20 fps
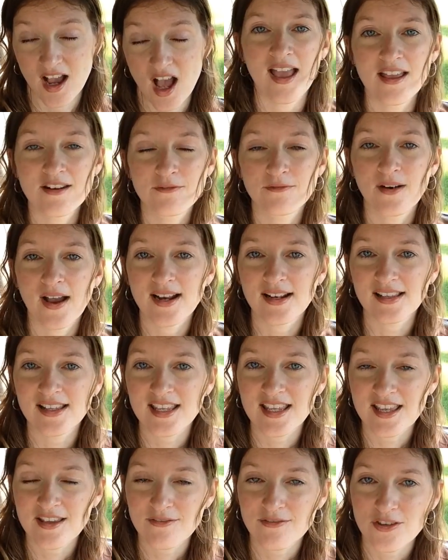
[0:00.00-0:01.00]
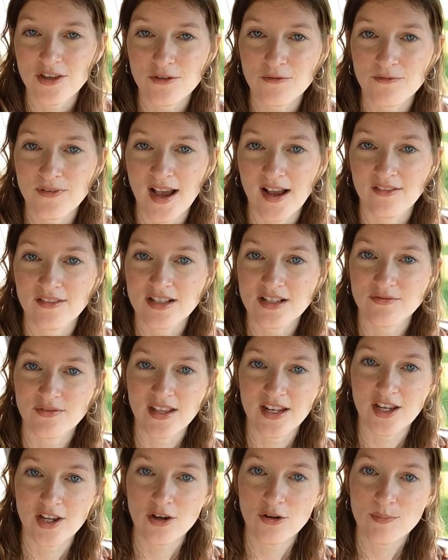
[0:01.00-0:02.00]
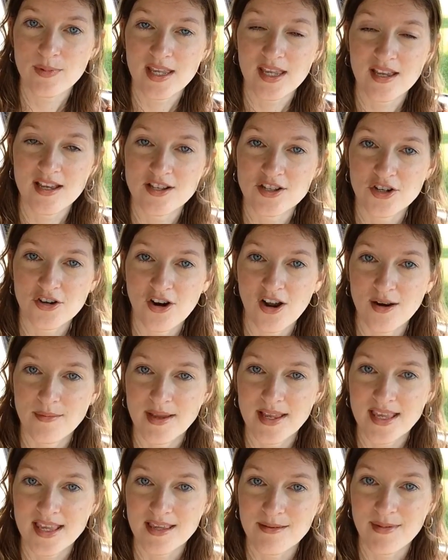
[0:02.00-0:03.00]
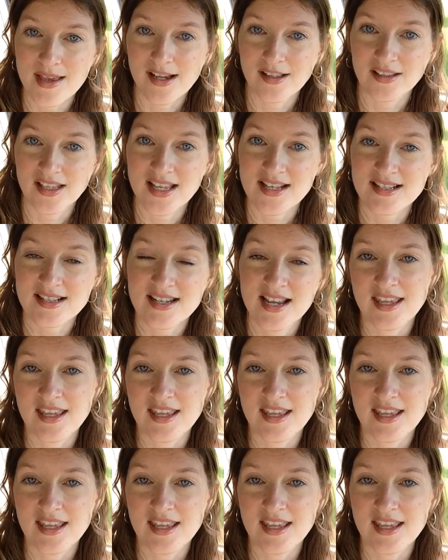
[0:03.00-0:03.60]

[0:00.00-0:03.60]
And finally, if you found this video because you're on my email list,